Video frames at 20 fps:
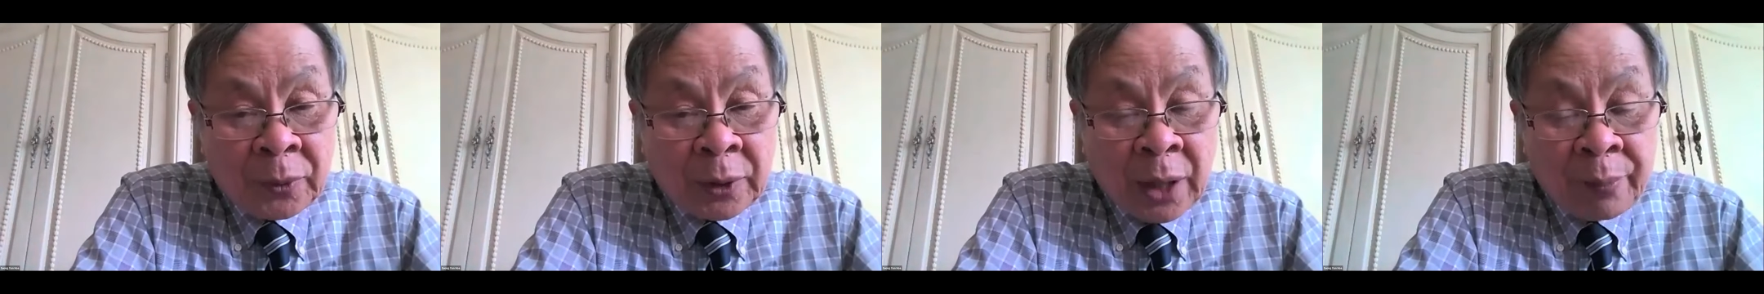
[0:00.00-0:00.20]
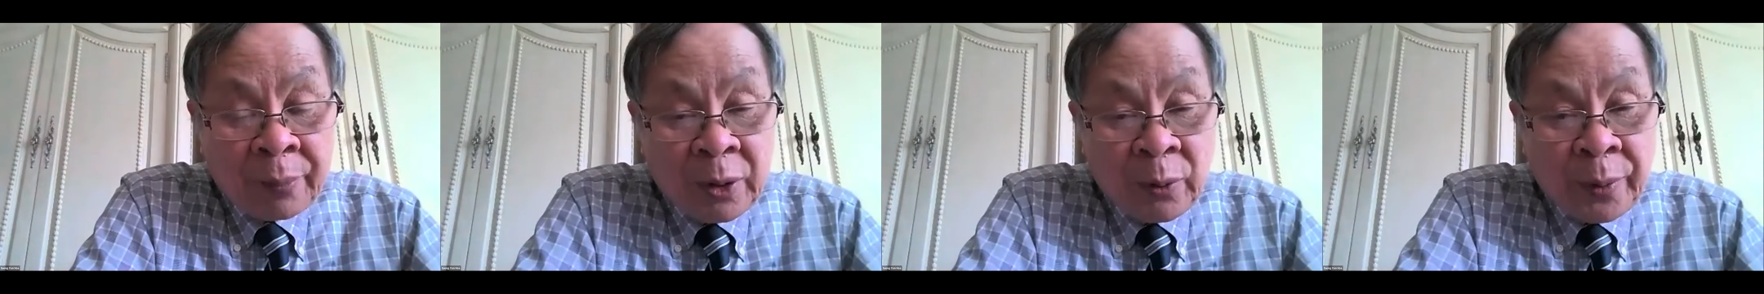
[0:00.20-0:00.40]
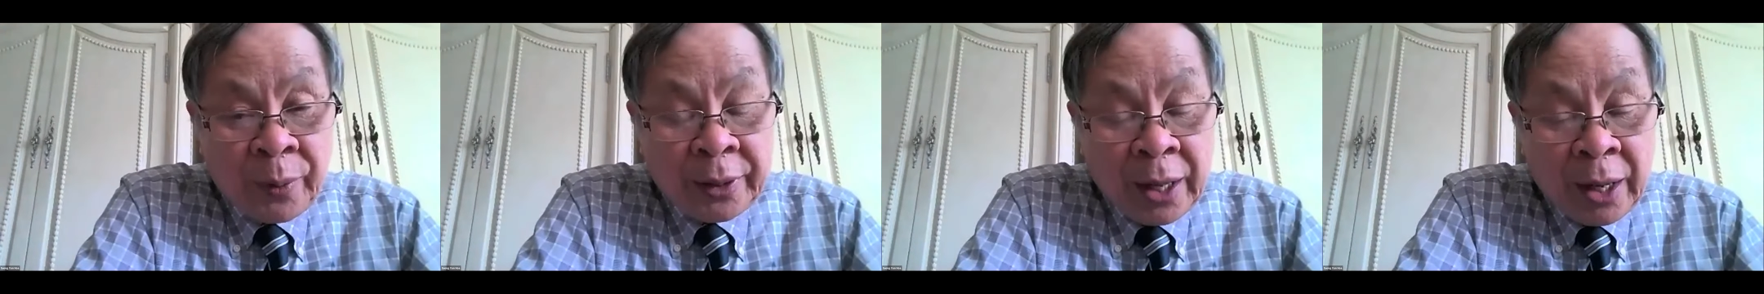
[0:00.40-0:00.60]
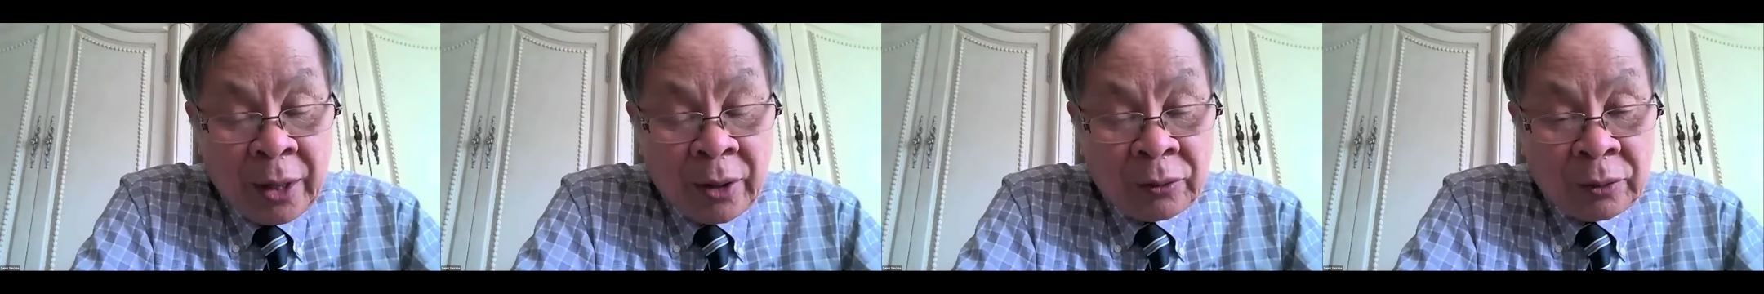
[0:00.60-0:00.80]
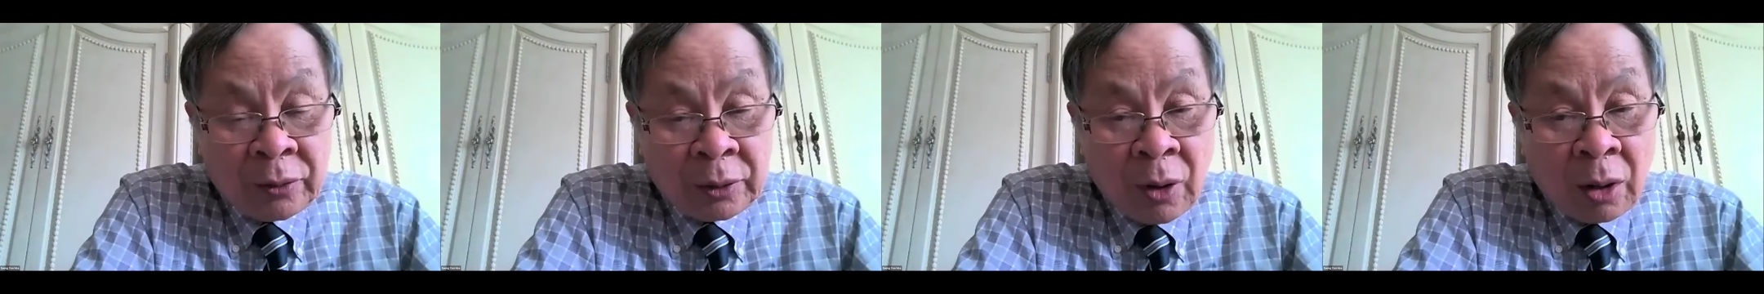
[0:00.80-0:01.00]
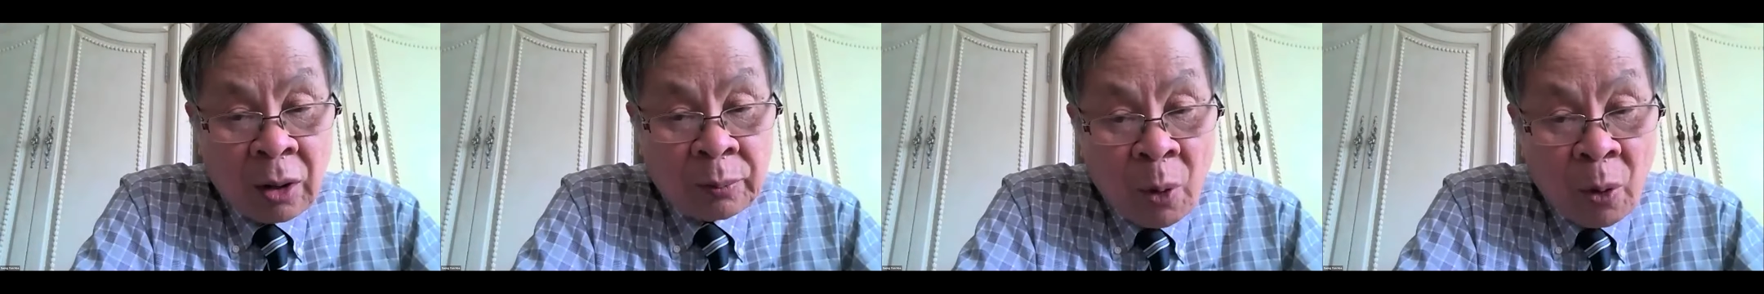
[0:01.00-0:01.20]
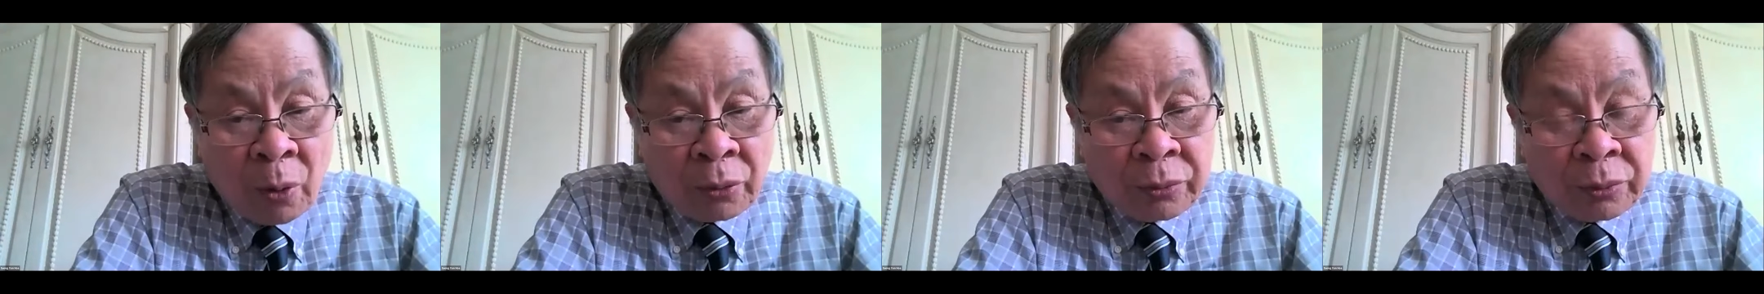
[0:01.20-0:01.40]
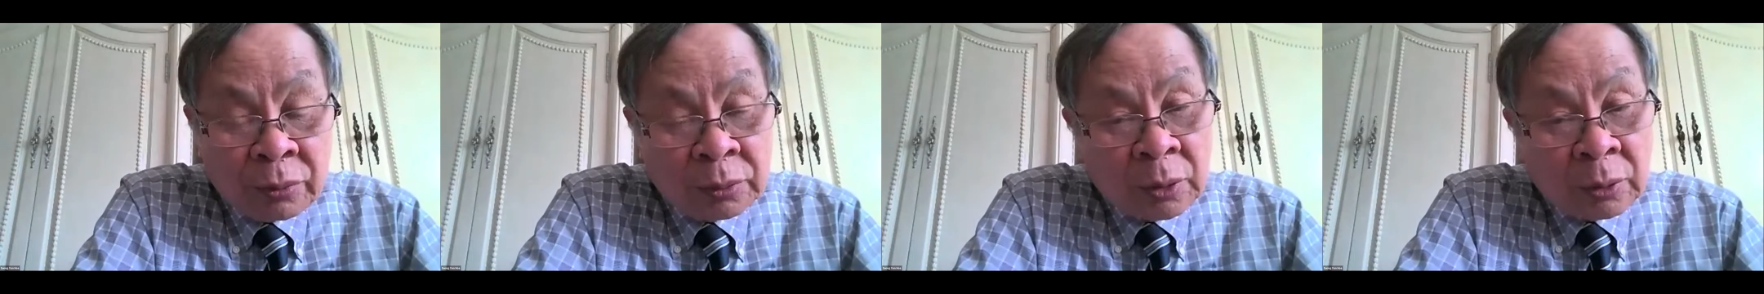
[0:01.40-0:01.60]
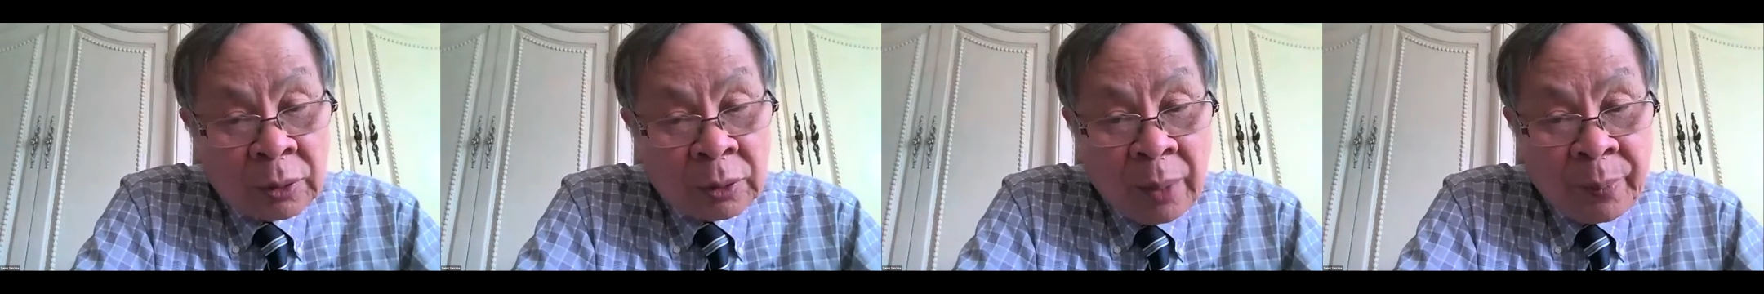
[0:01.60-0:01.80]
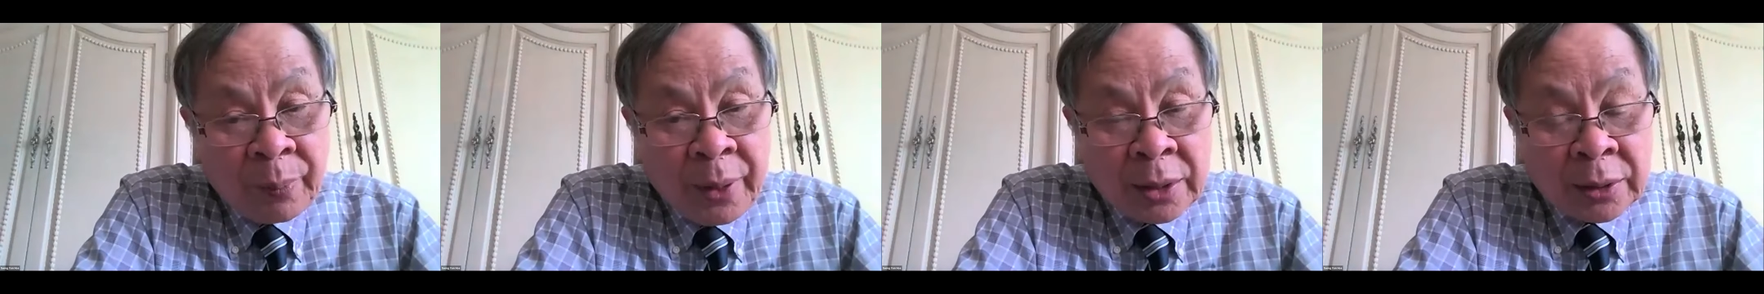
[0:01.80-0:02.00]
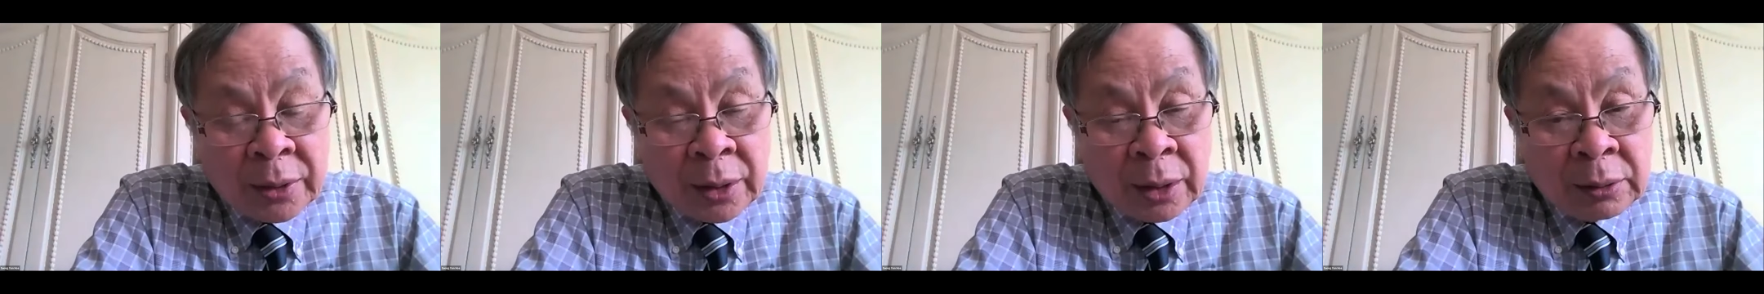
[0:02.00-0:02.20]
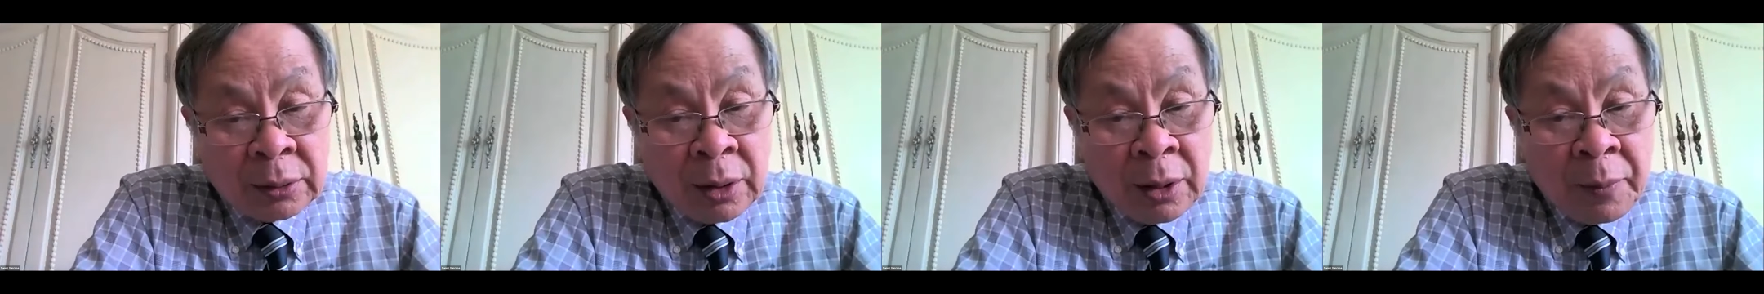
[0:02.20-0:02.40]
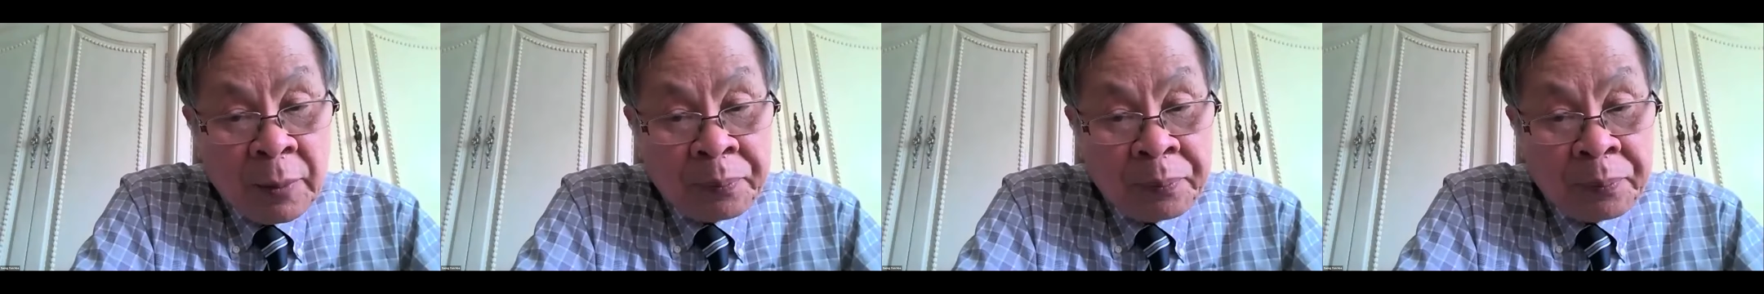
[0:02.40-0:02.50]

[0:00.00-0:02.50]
I mean, we have done both. So that means that